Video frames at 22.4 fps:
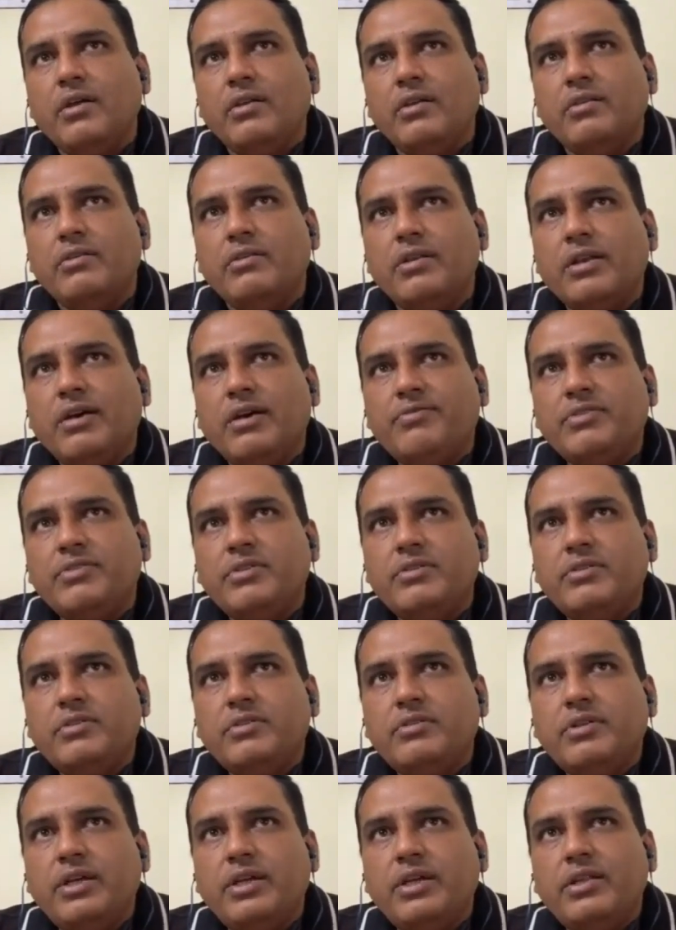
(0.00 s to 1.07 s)
Thereafter,
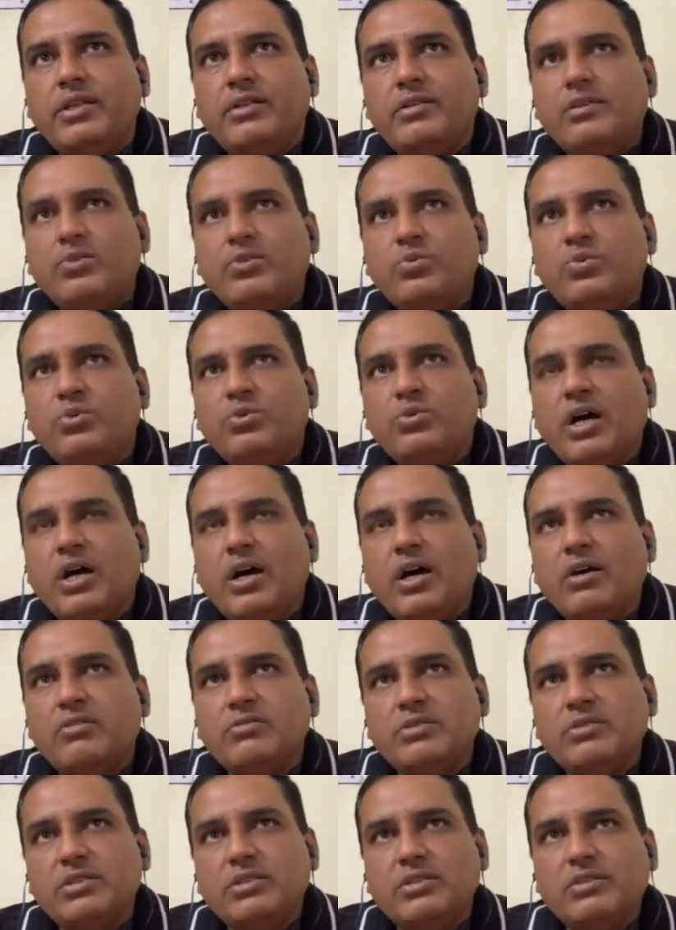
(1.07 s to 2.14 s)
in
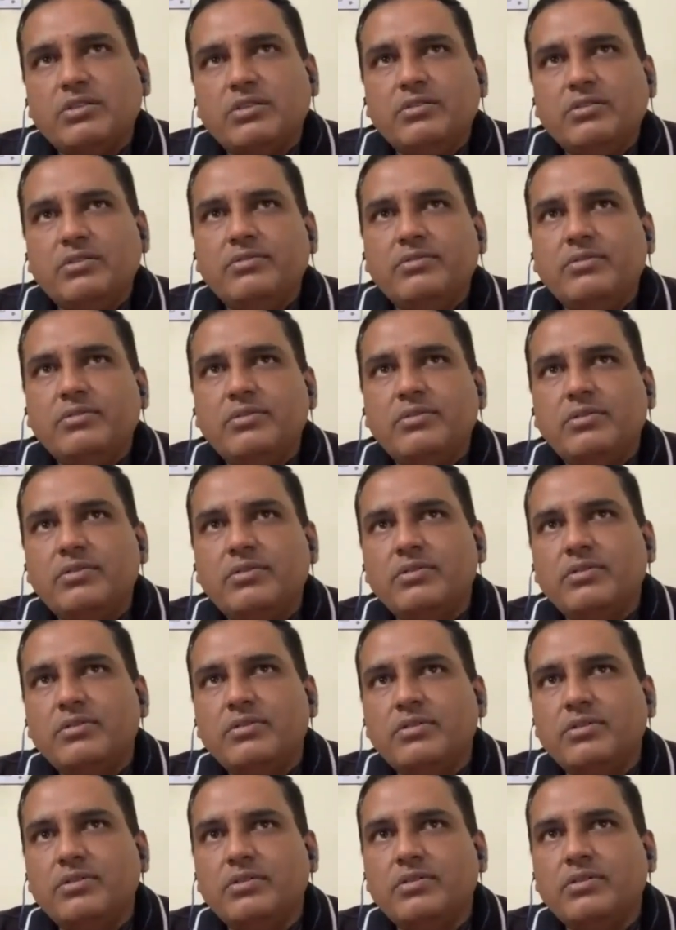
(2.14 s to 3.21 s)

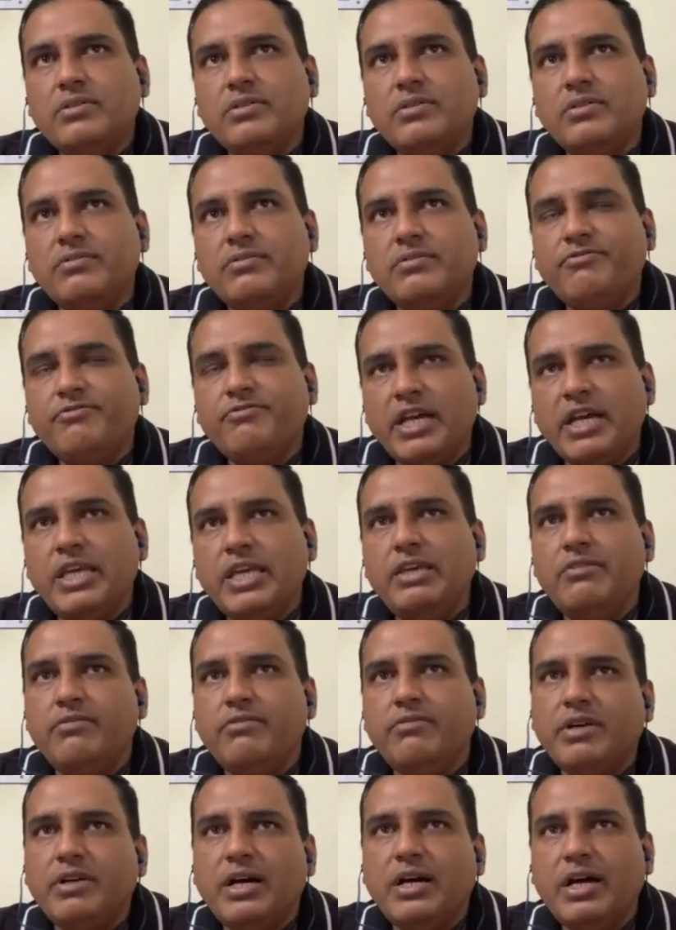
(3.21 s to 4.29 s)

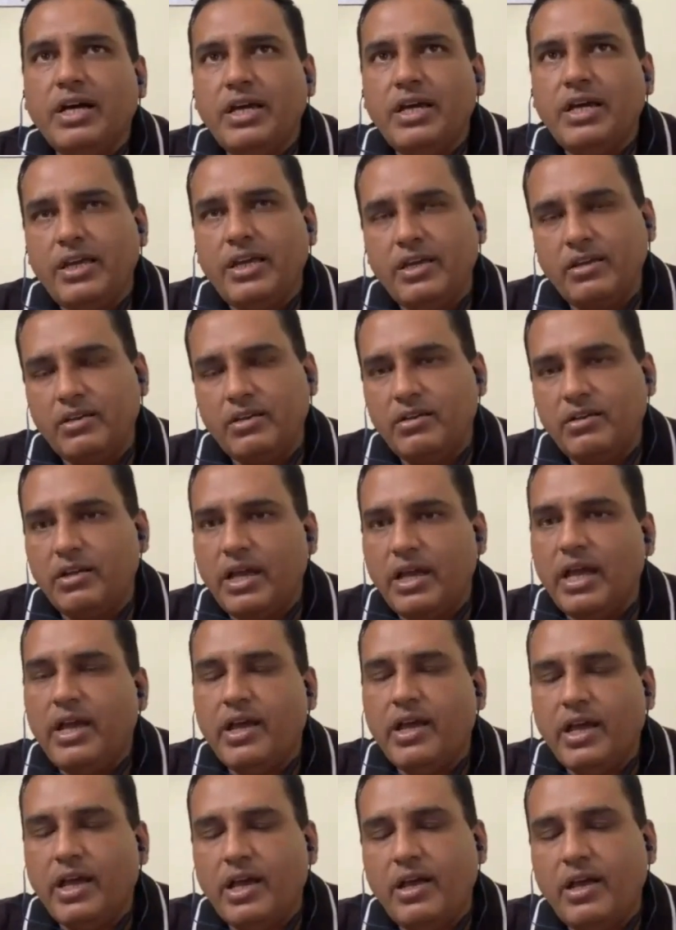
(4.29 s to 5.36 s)
2005, I
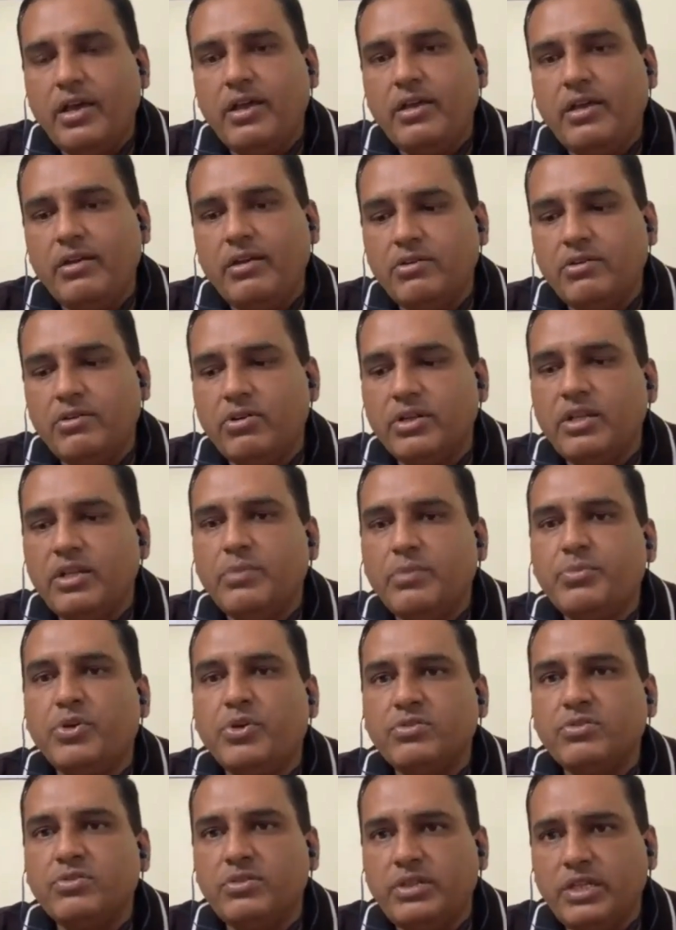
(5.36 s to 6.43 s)
got an
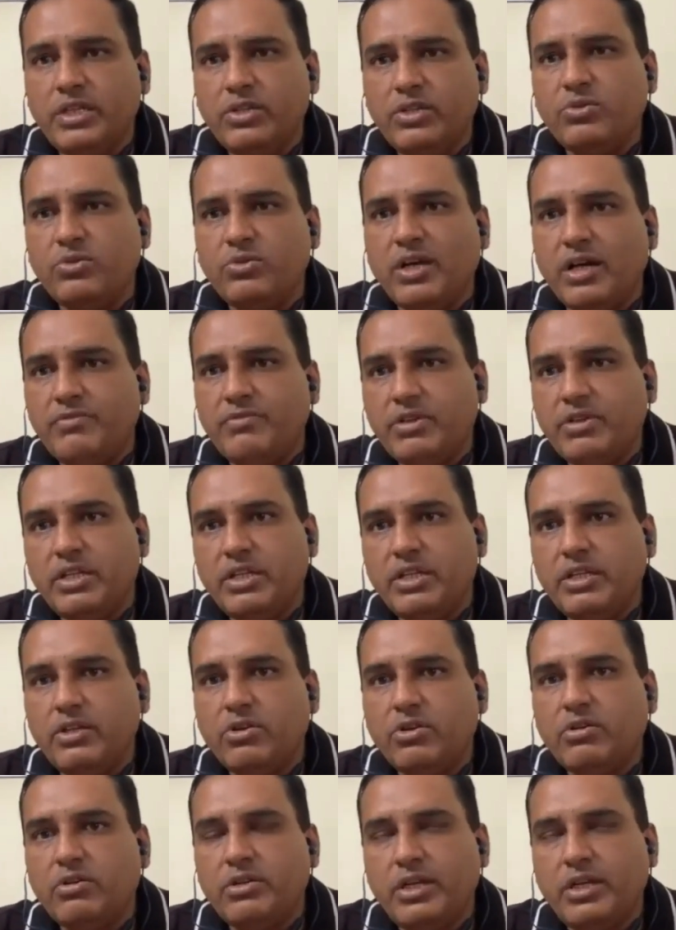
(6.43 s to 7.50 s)
opportunity to have a
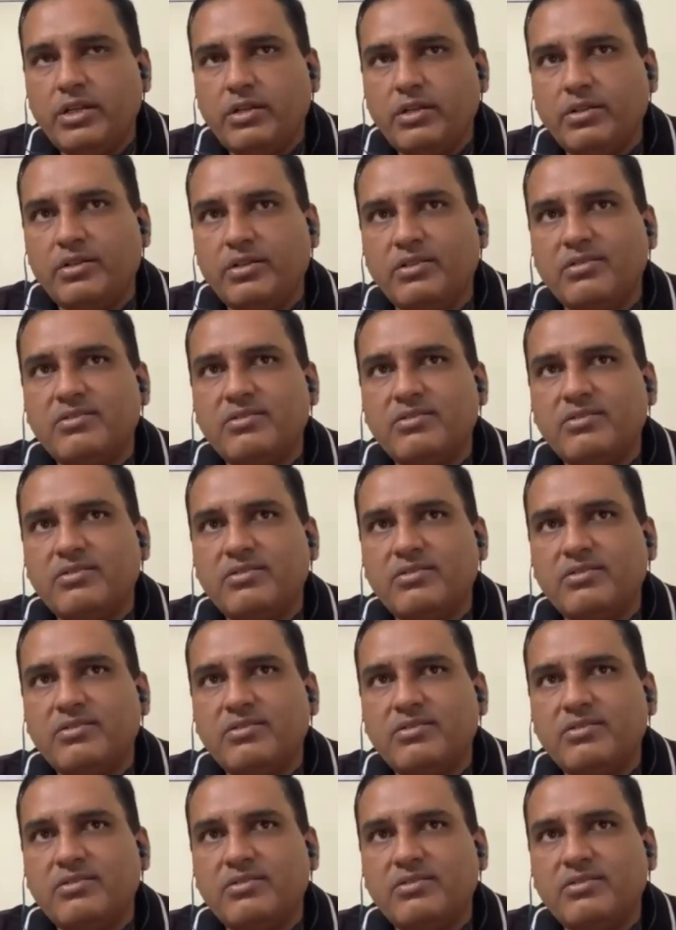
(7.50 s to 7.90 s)
tenure in